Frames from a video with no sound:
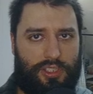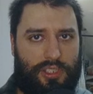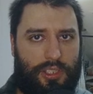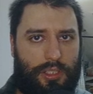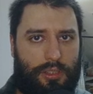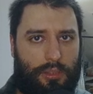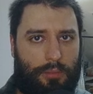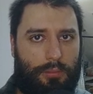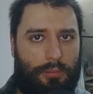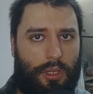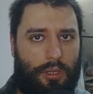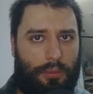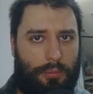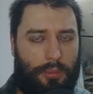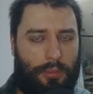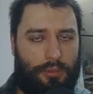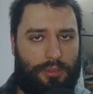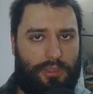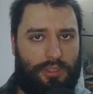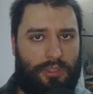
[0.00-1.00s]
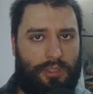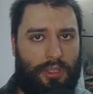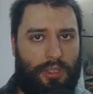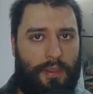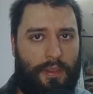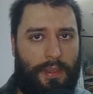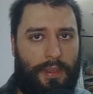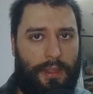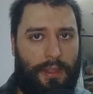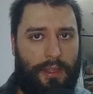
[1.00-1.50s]
link the blog post
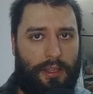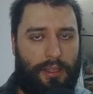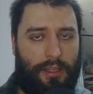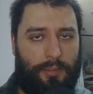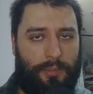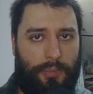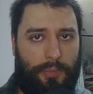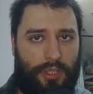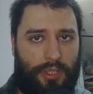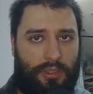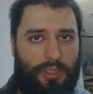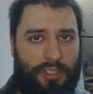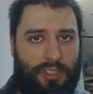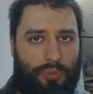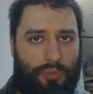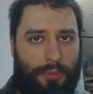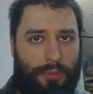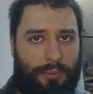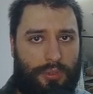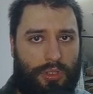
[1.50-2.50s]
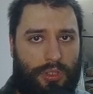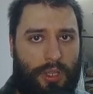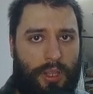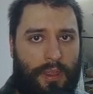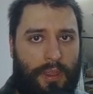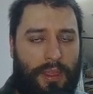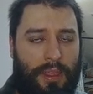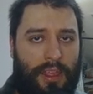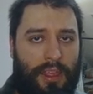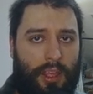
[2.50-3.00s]
um, in the description.
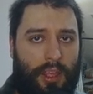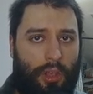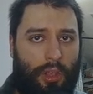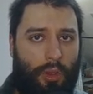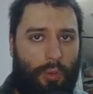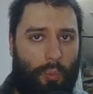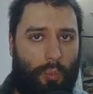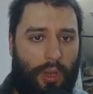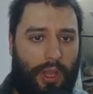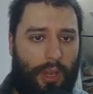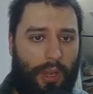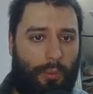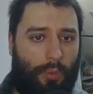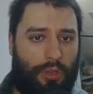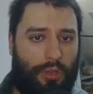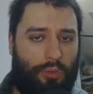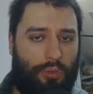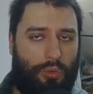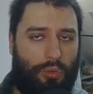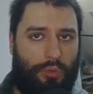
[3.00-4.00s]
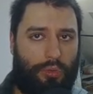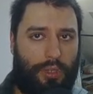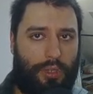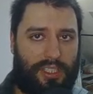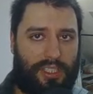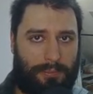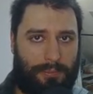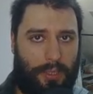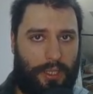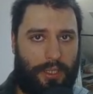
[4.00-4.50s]
What I want to
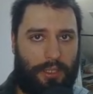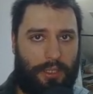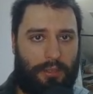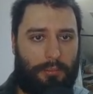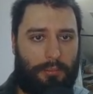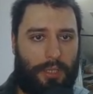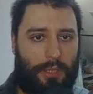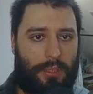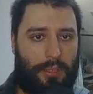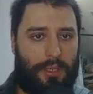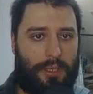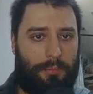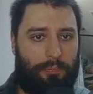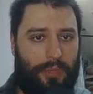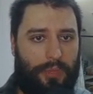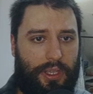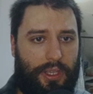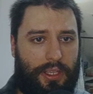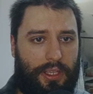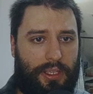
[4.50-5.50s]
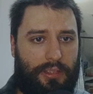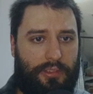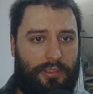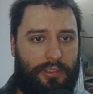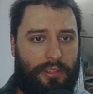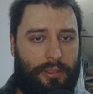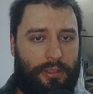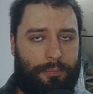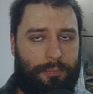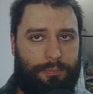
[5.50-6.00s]
explain maybe is
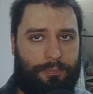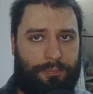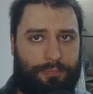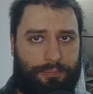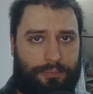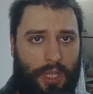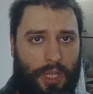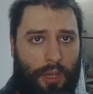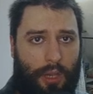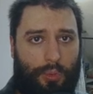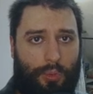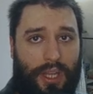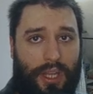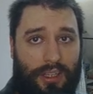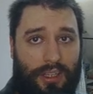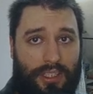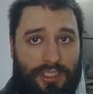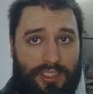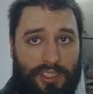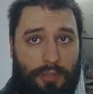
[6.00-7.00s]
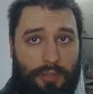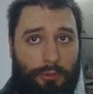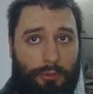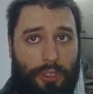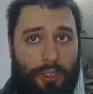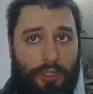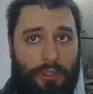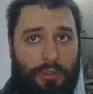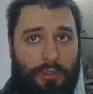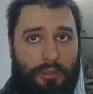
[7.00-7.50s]
um, how that is
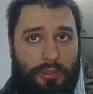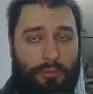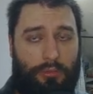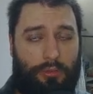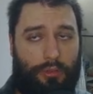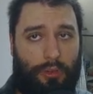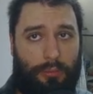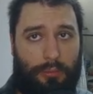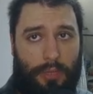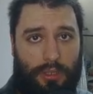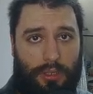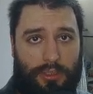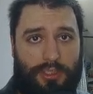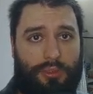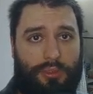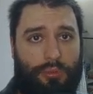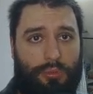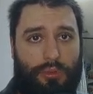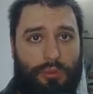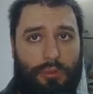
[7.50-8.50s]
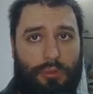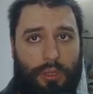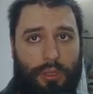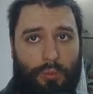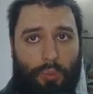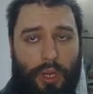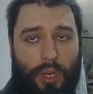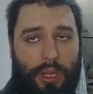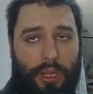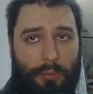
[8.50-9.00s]
different from RStudio
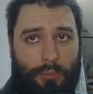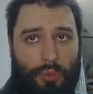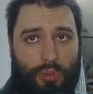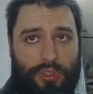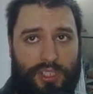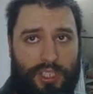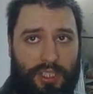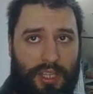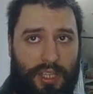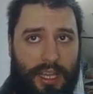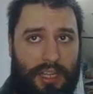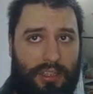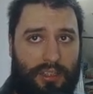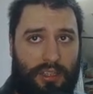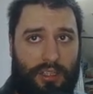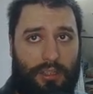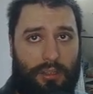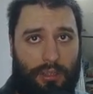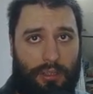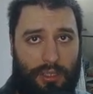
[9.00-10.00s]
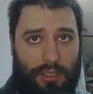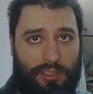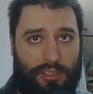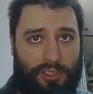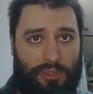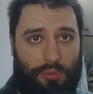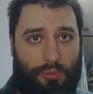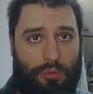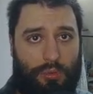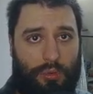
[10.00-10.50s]
and why I'm using that and not
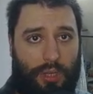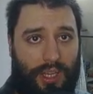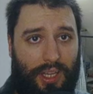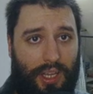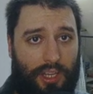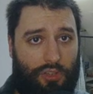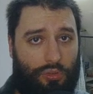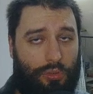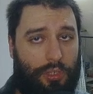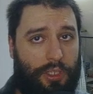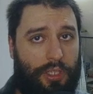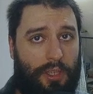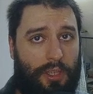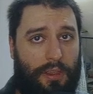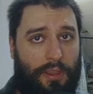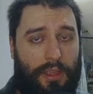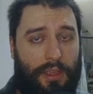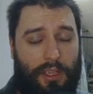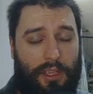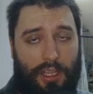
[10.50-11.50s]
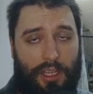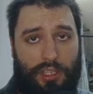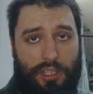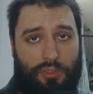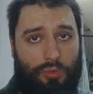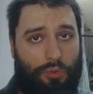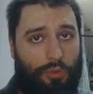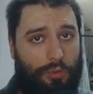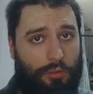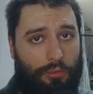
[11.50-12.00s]
RStudio. And actually, it's
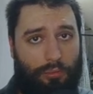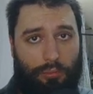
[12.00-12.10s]
for